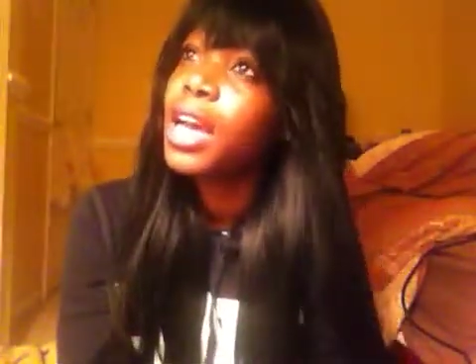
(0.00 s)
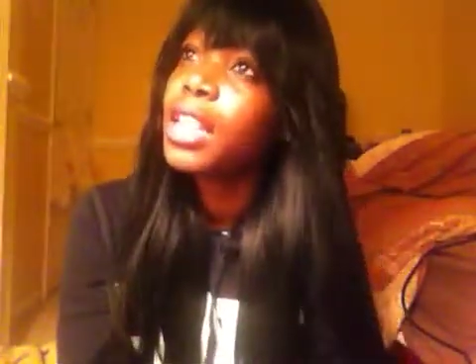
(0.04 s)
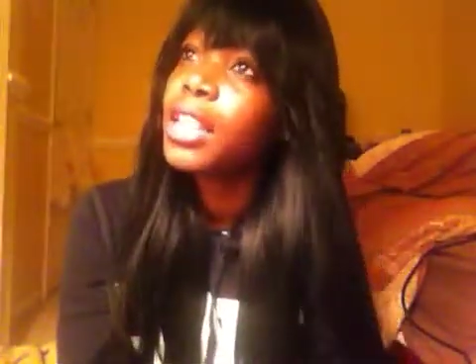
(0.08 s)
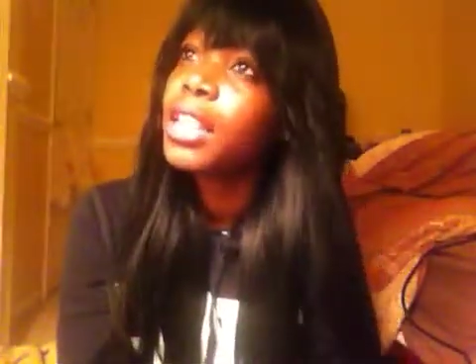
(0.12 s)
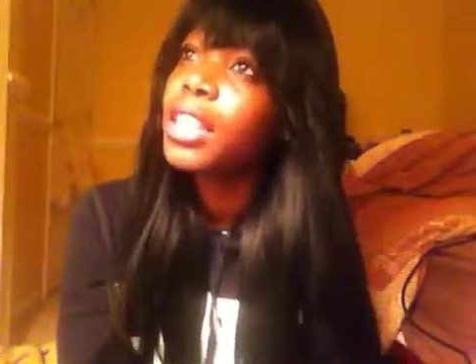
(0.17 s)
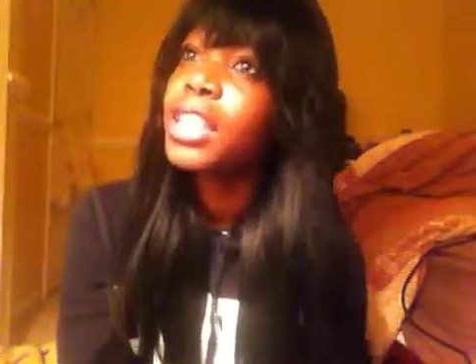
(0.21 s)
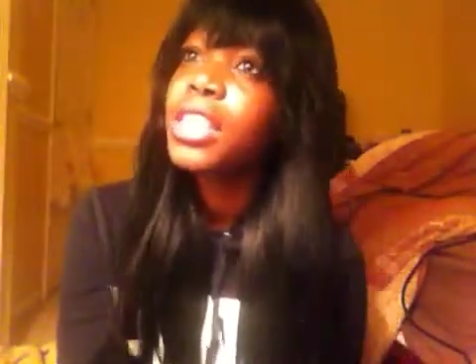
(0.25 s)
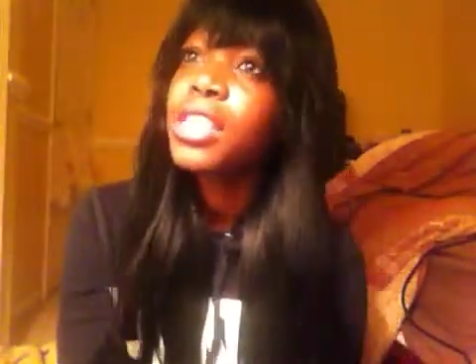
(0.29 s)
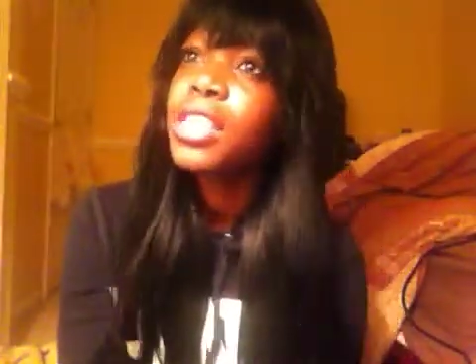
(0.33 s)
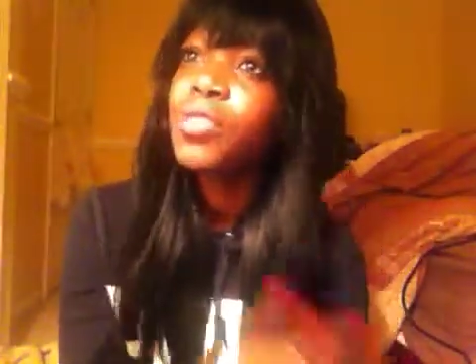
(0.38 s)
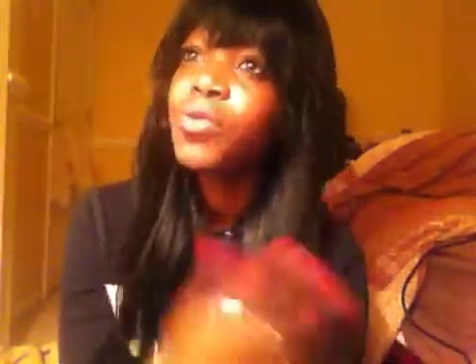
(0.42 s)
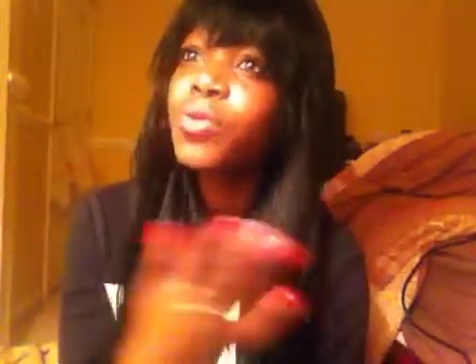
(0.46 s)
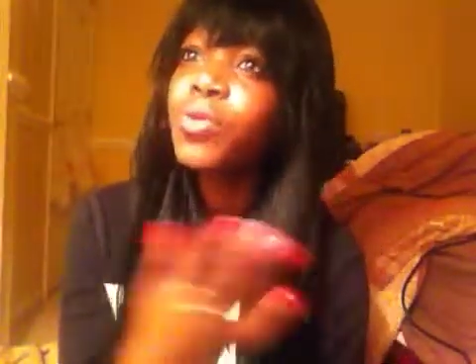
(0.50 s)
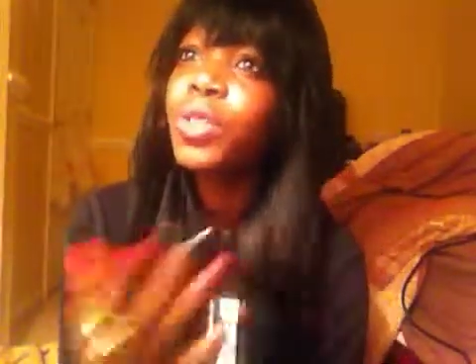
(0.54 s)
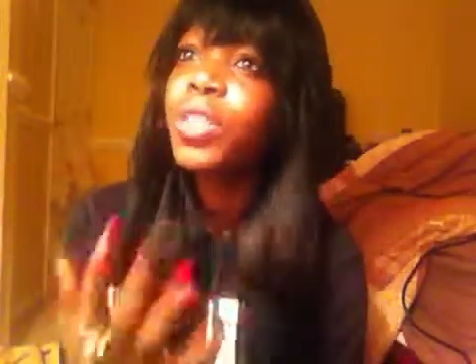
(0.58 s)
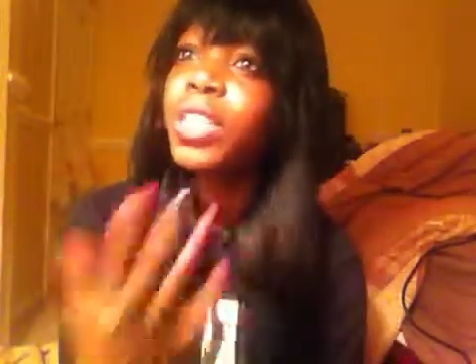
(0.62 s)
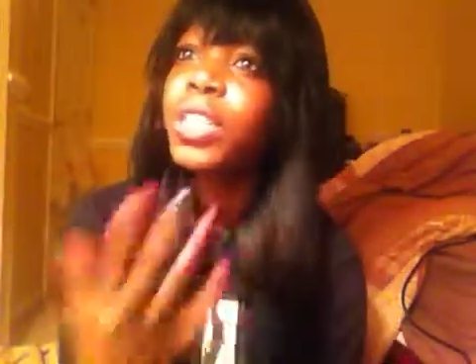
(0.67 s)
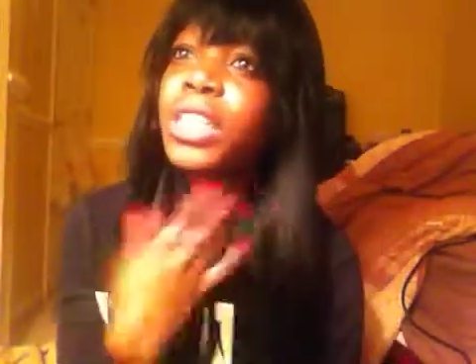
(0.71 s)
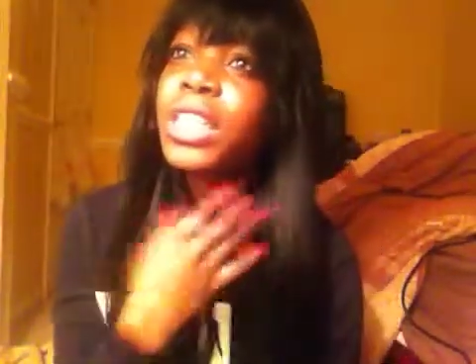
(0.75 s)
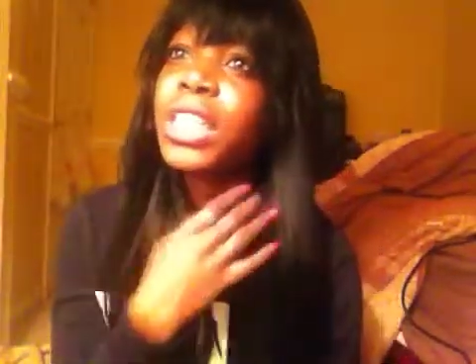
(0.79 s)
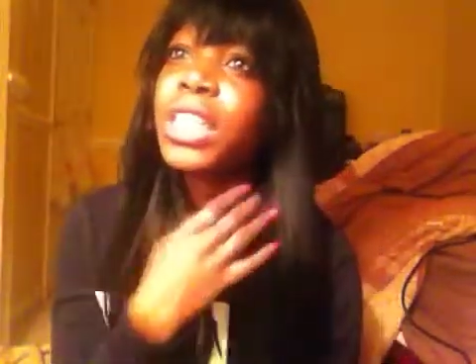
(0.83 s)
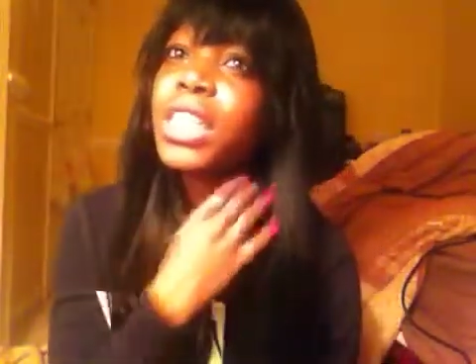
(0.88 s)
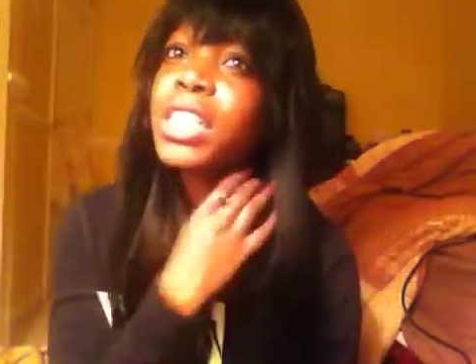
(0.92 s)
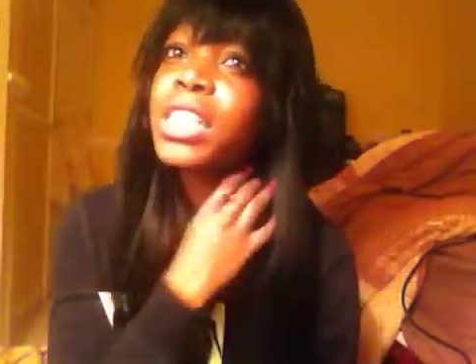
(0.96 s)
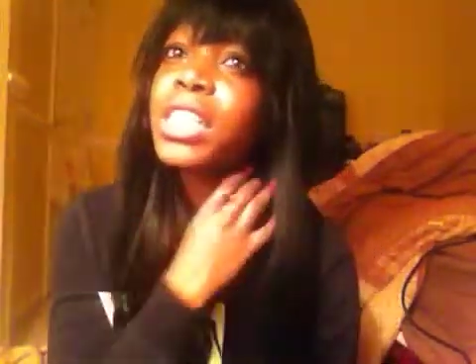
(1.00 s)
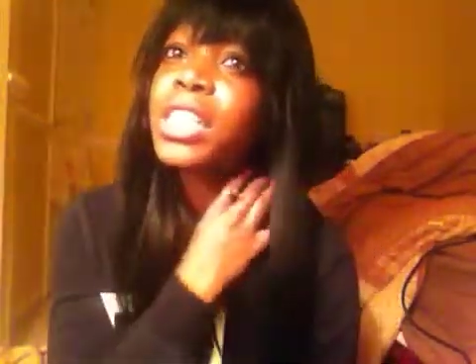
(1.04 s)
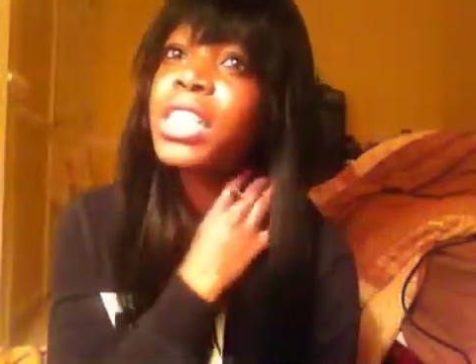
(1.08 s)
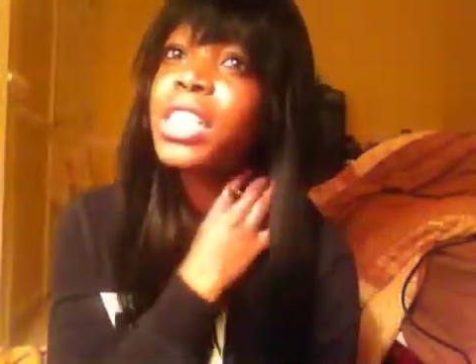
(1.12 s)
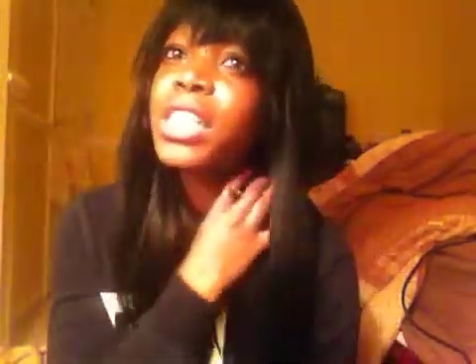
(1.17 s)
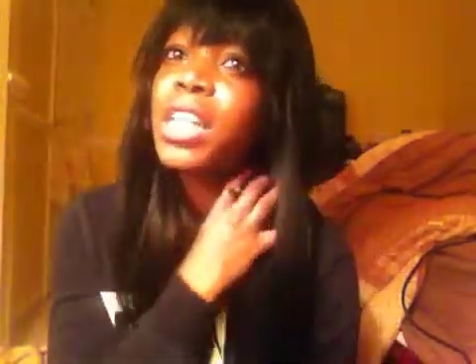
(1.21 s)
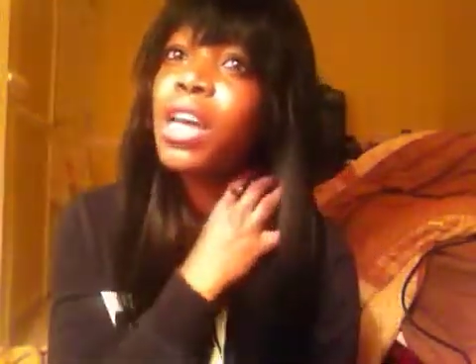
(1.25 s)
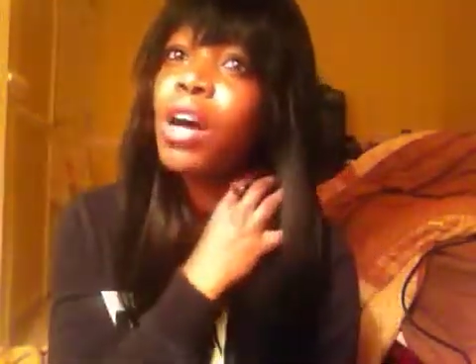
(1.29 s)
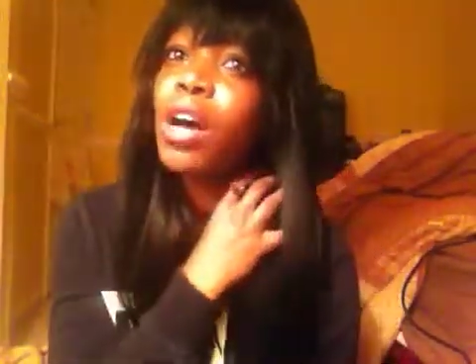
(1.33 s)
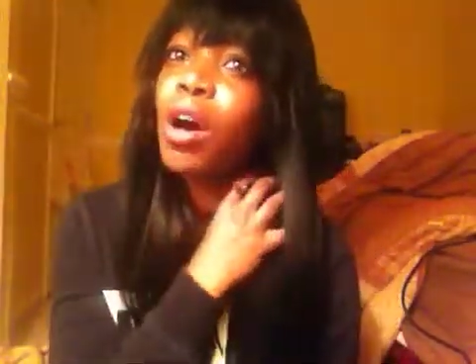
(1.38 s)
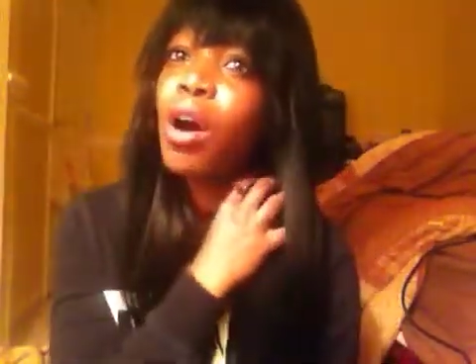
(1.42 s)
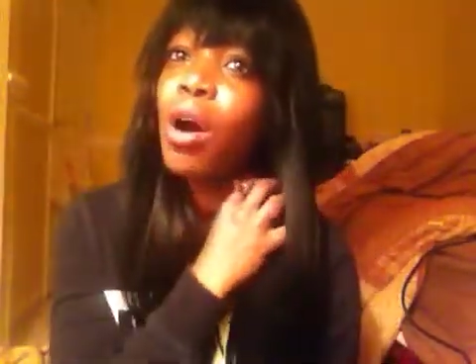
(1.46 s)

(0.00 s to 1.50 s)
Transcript: this really isn't